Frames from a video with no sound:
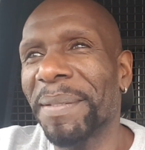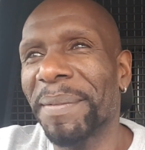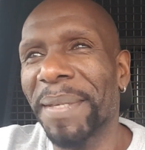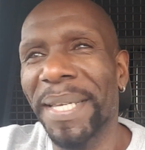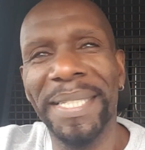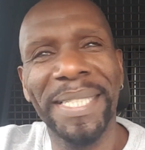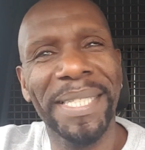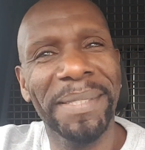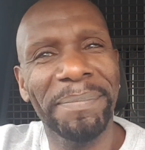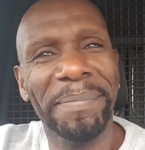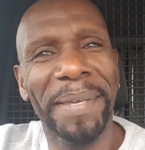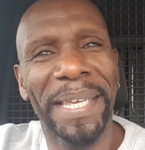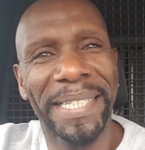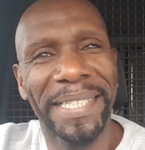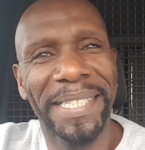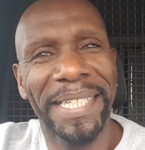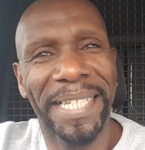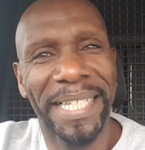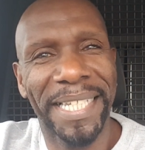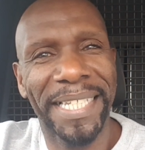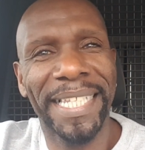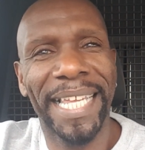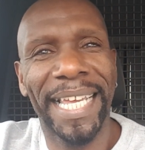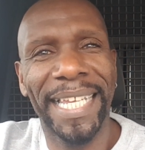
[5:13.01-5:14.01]

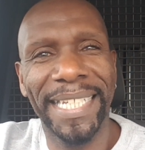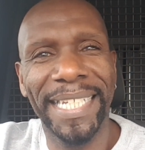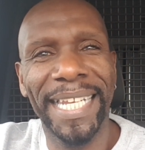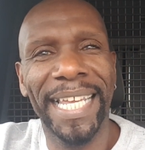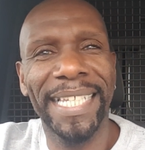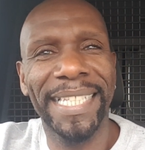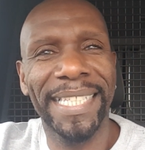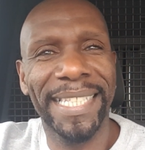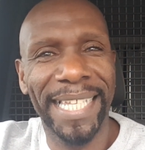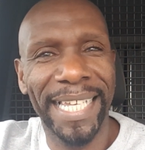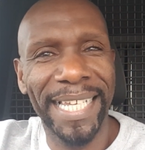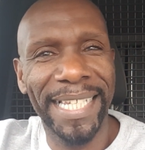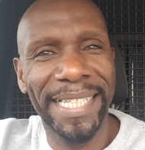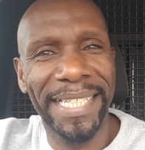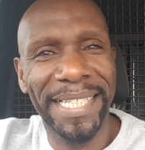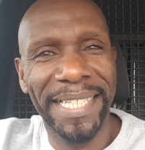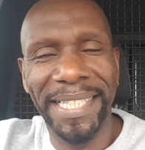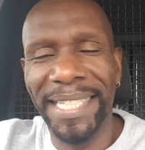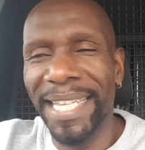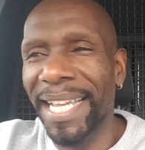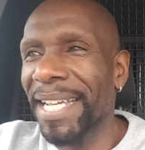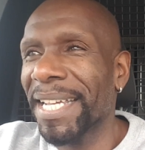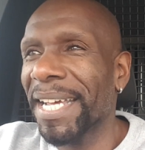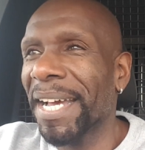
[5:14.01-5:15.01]
Basically,
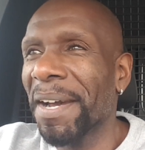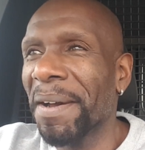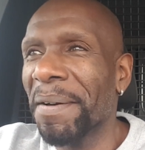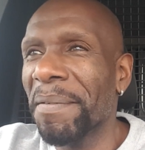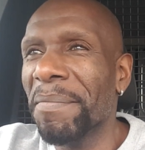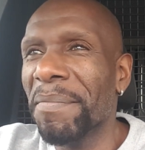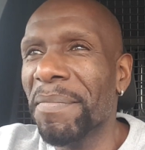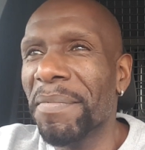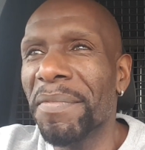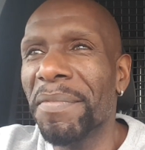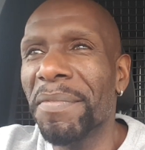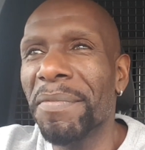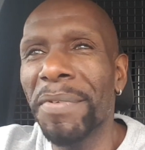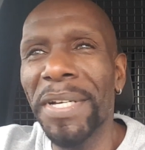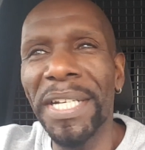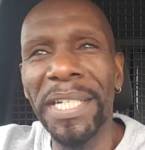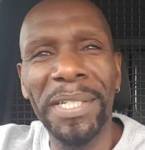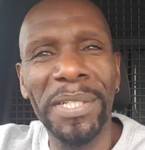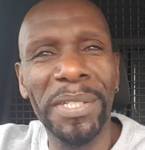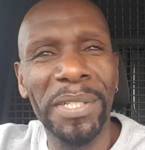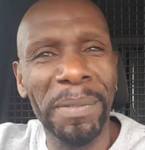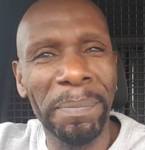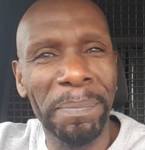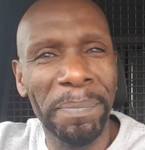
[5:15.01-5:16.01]
that
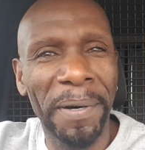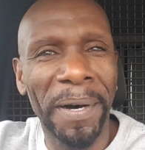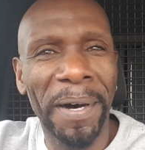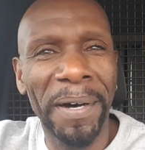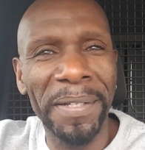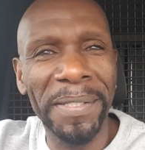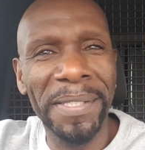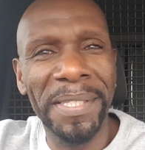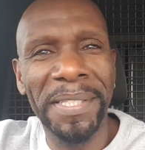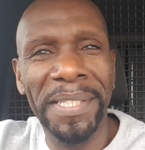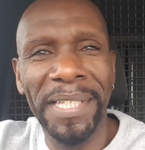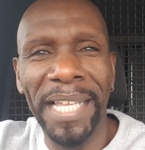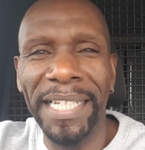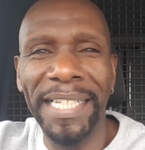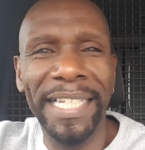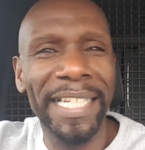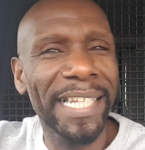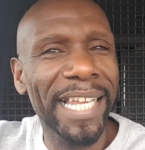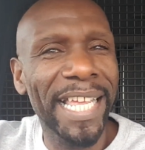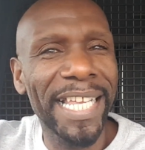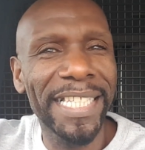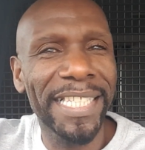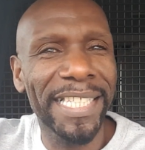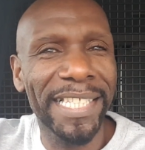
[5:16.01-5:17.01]
reaches a part that the
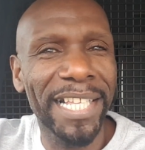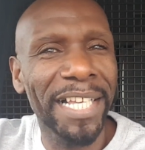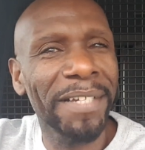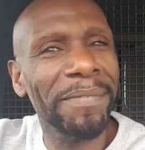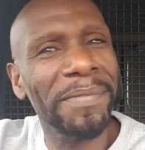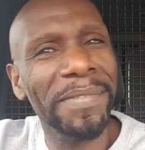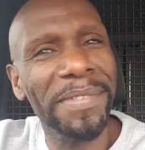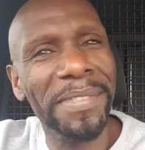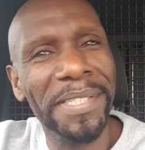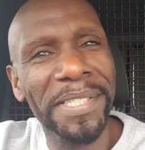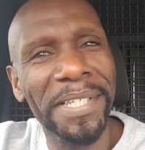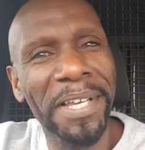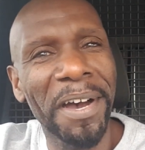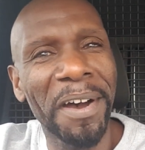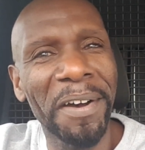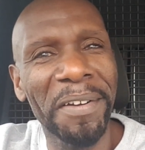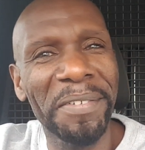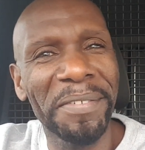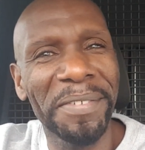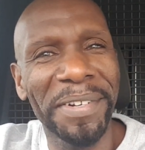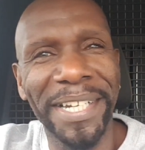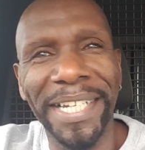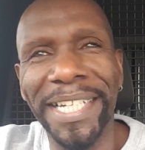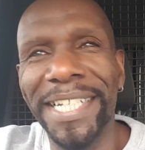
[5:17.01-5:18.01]
lazy lovers can't
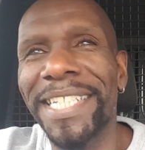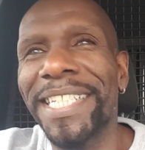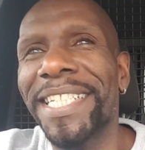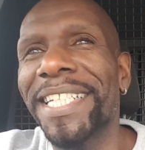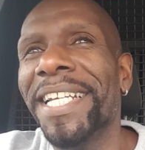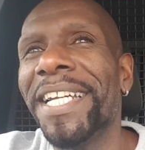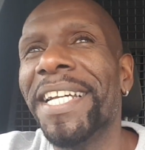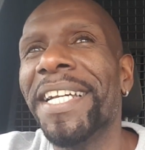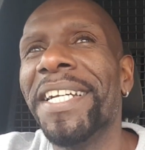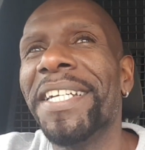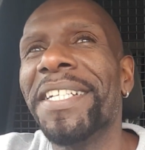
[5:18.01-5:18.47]
reach.